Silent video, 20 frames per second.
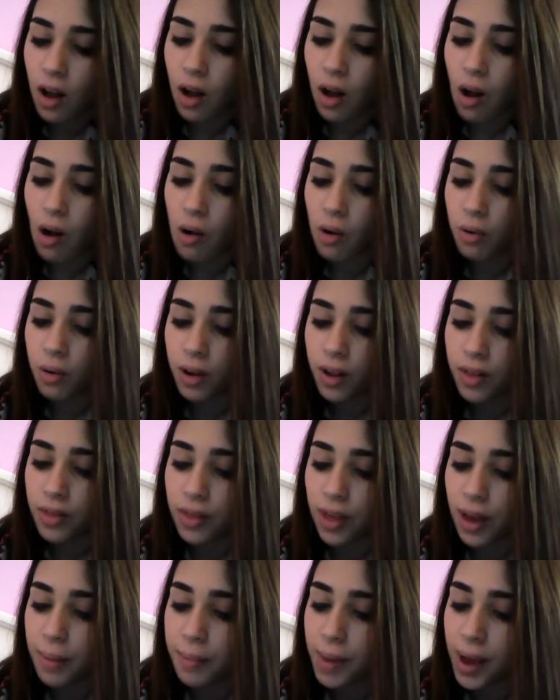Oh,
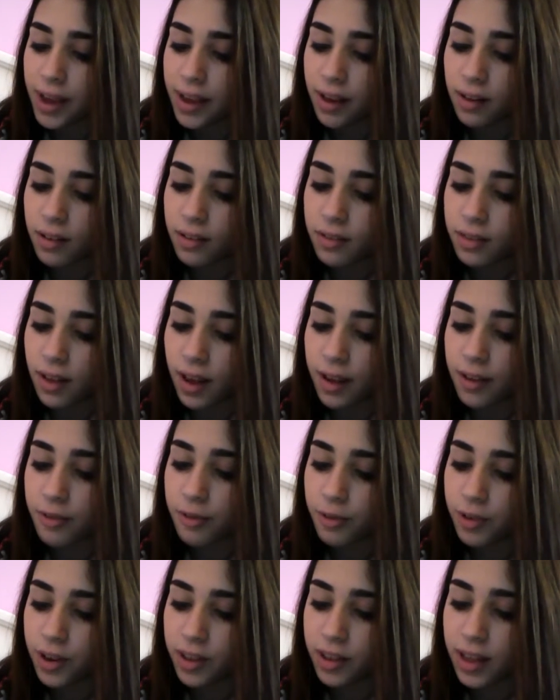that my young life
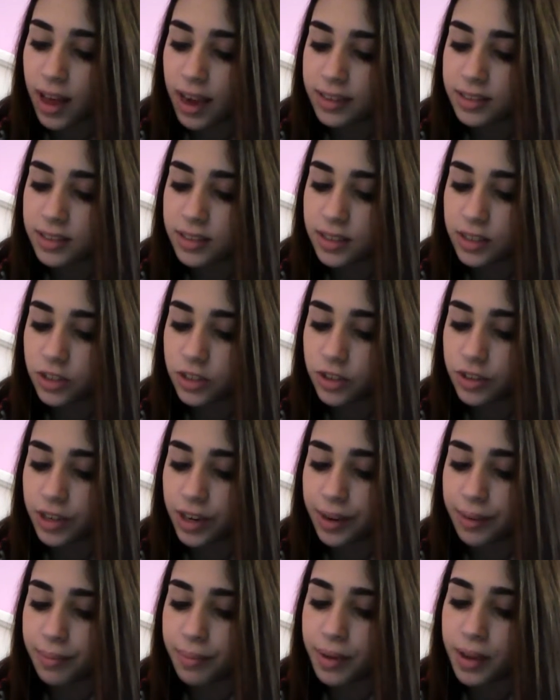were a lasting
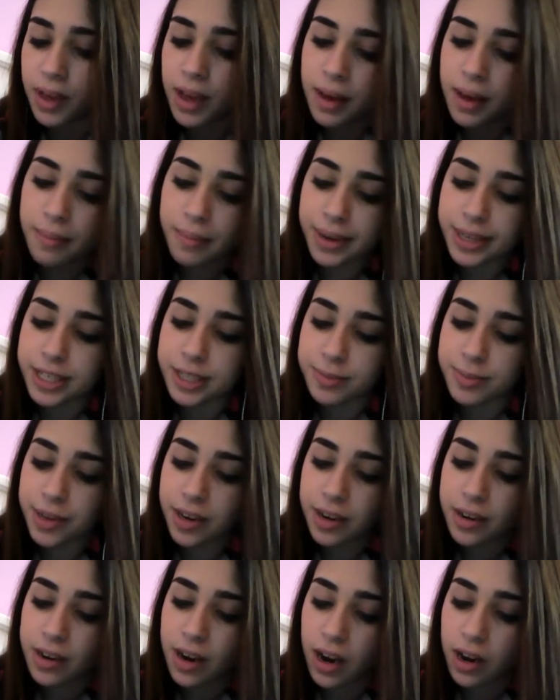dream, my
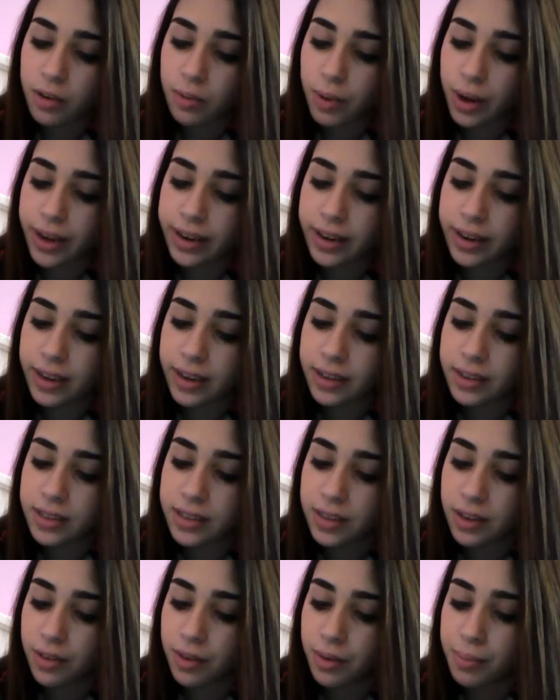spirit not awakening
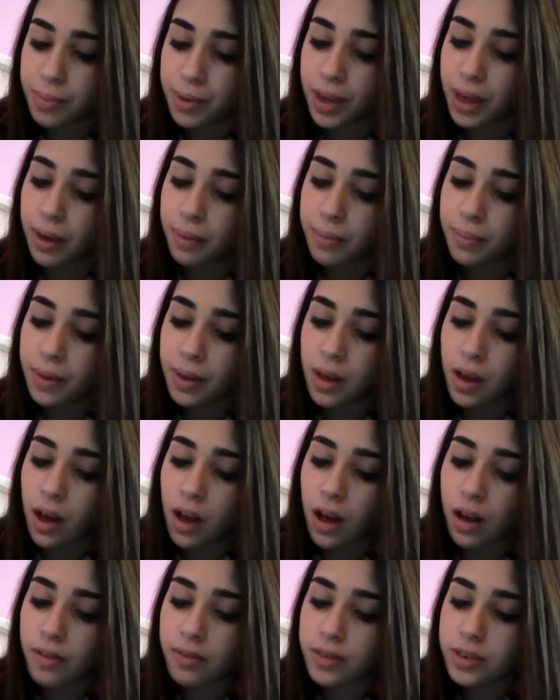till the beam
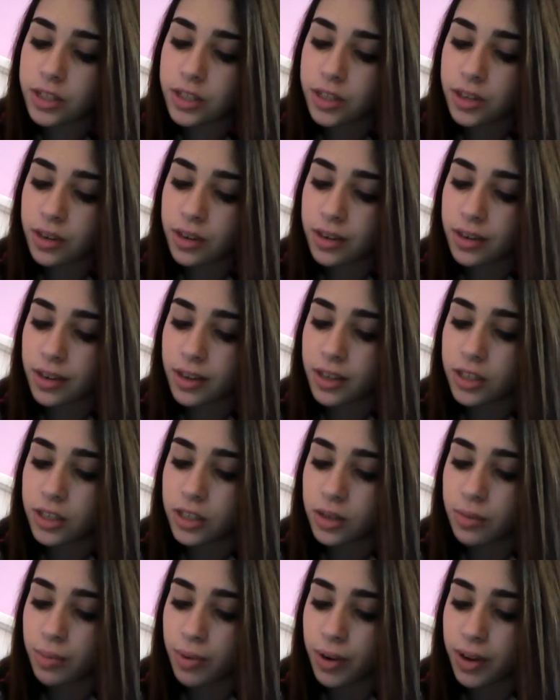of an eternity
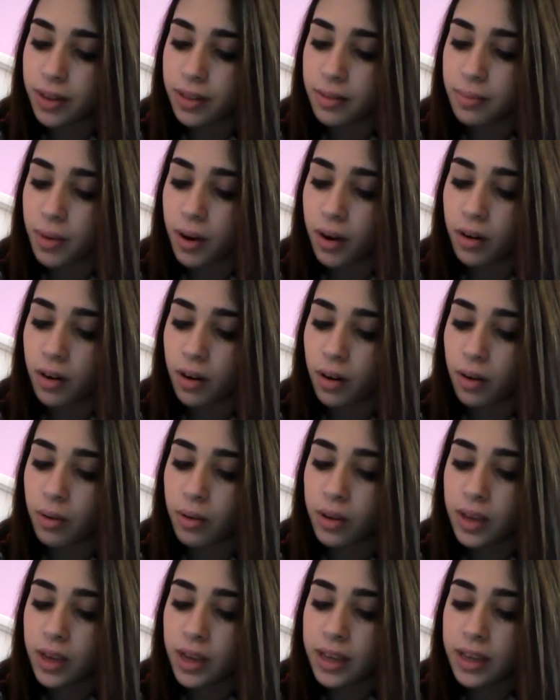should bring the morrow.
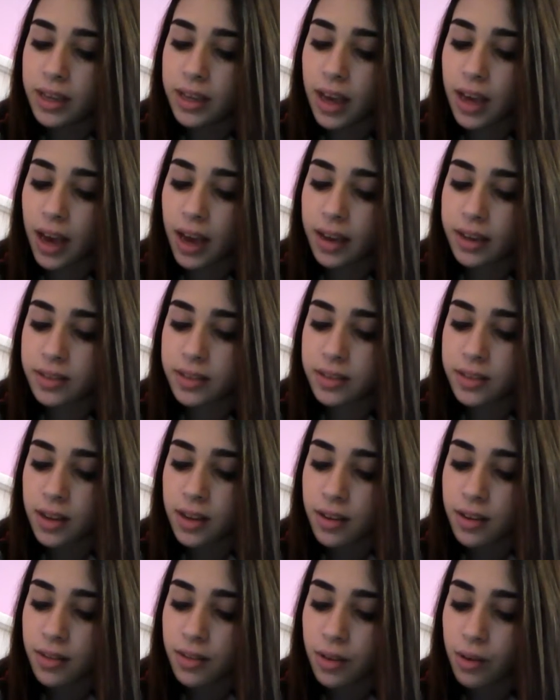Yes,
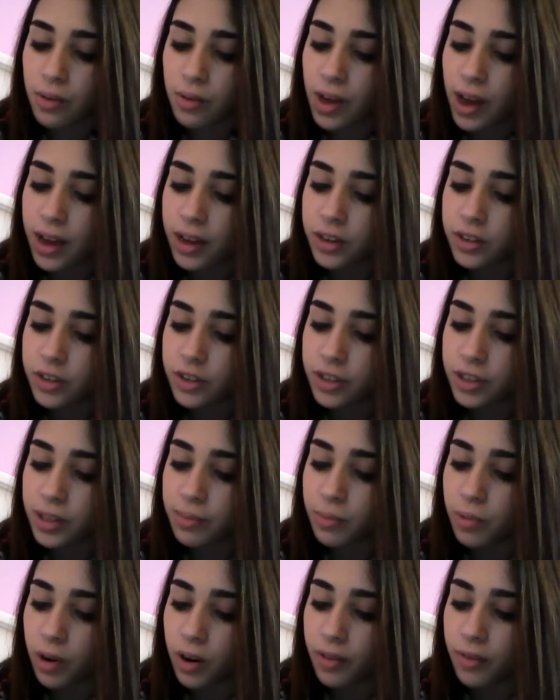though that
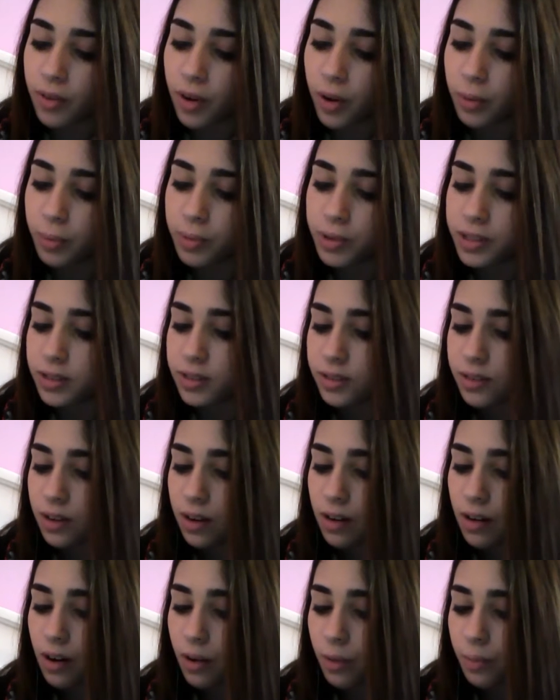dream were of hopeless
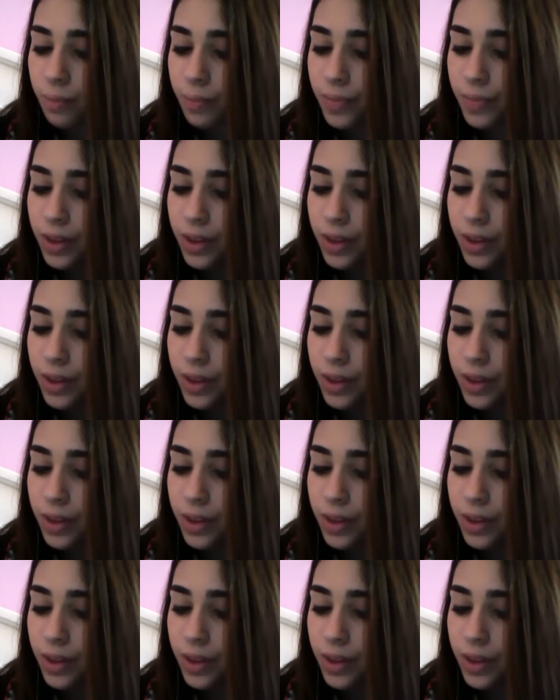sorrow.